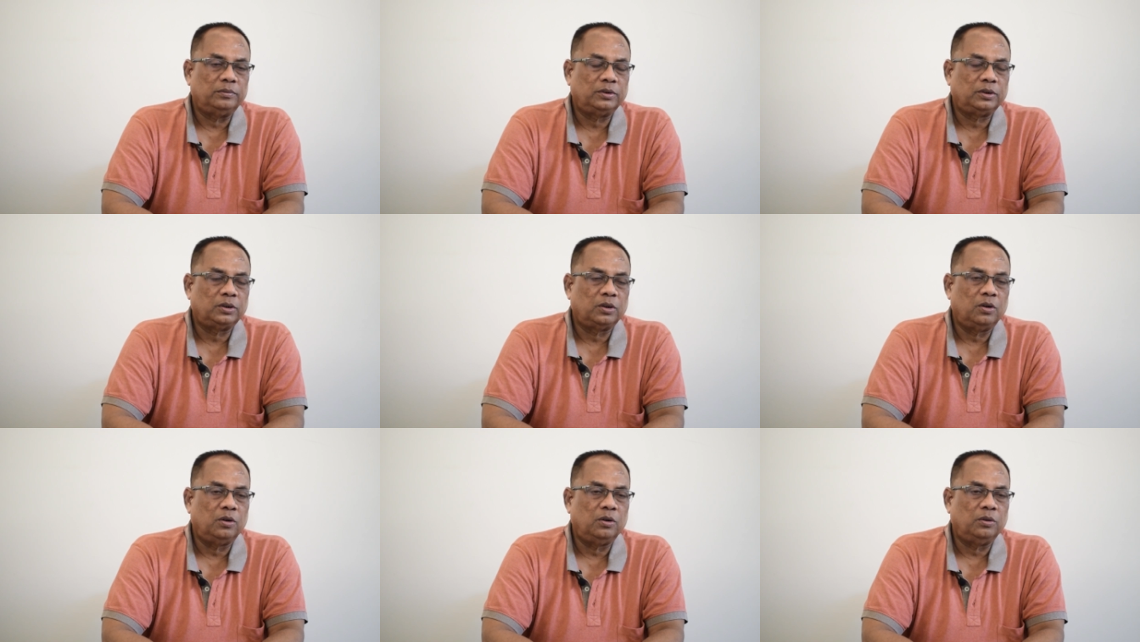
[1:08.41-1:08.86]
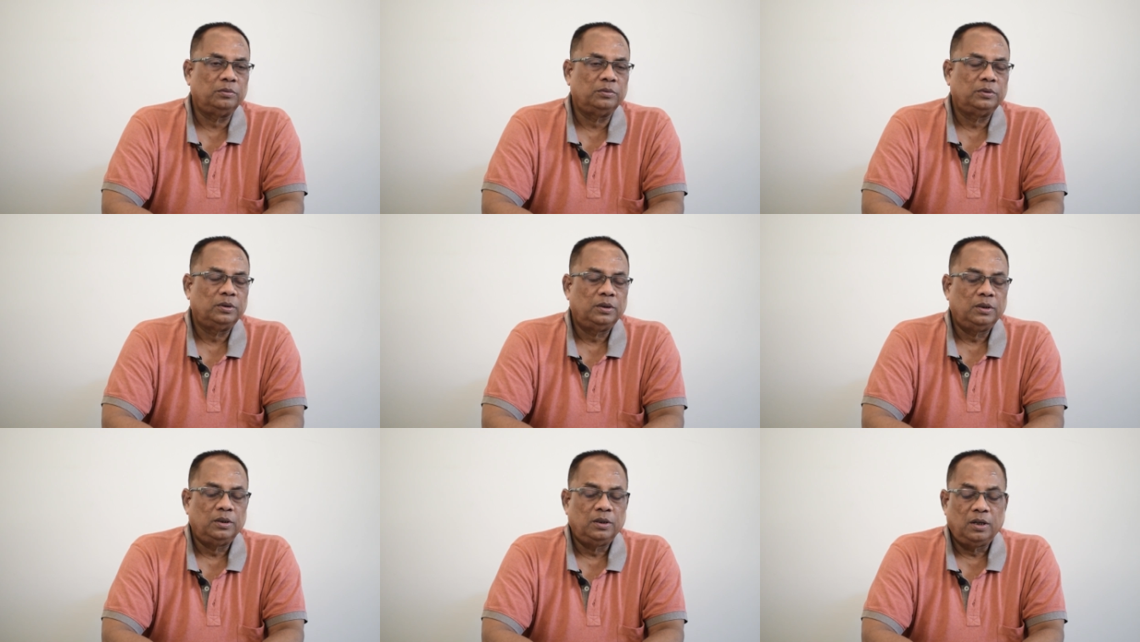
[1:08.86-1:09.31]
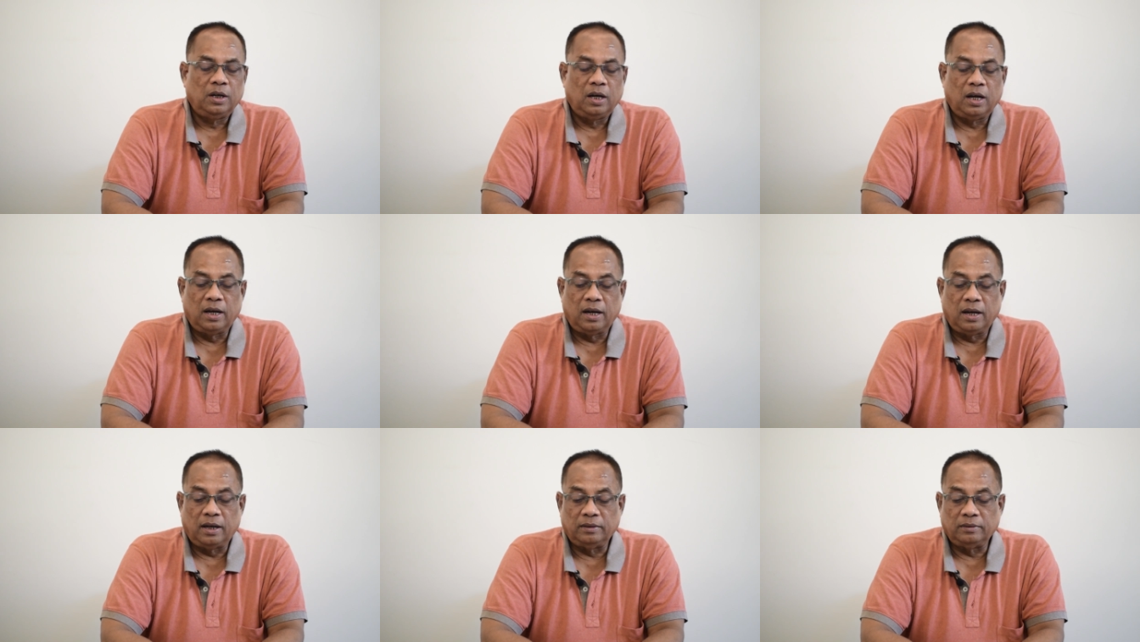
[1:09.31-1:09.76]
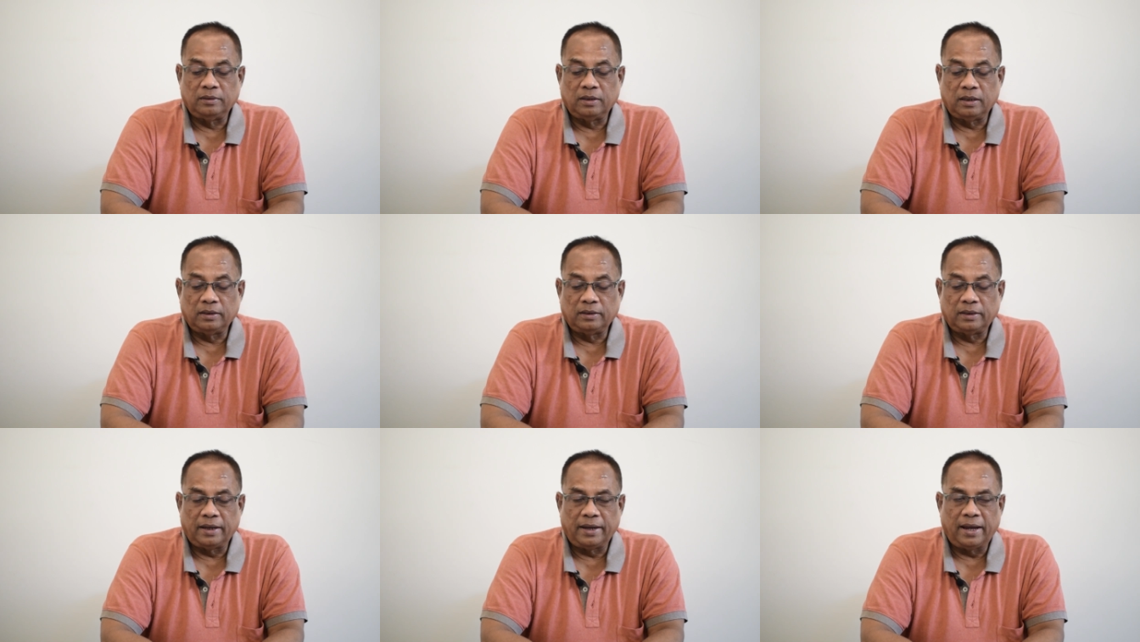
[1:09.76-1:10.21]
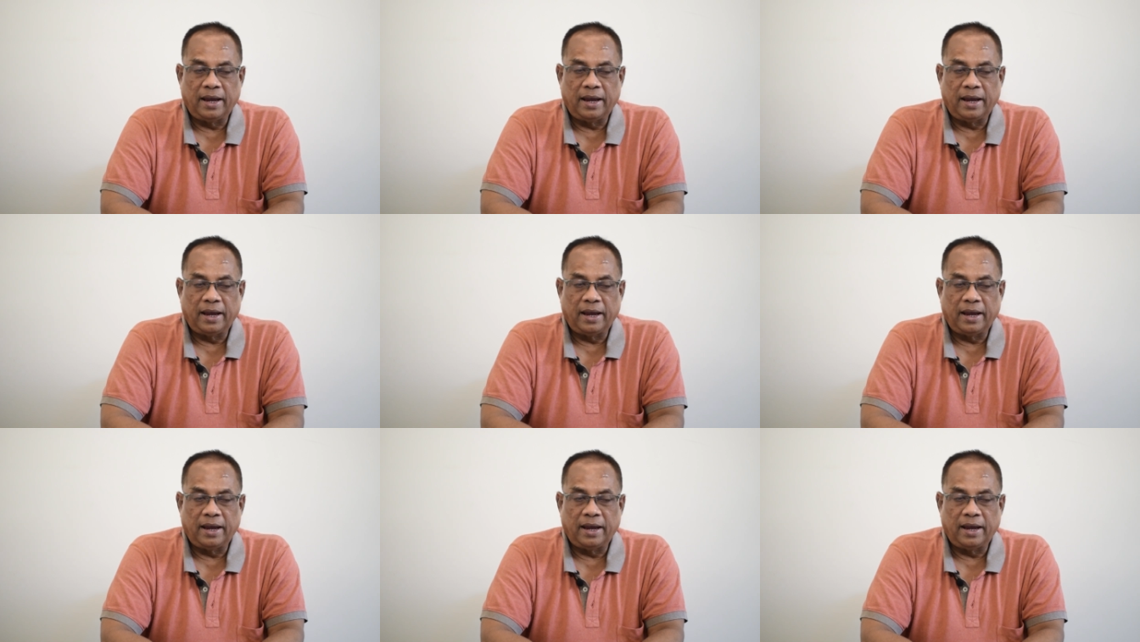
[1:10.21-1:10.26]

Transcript: So, uh, the, the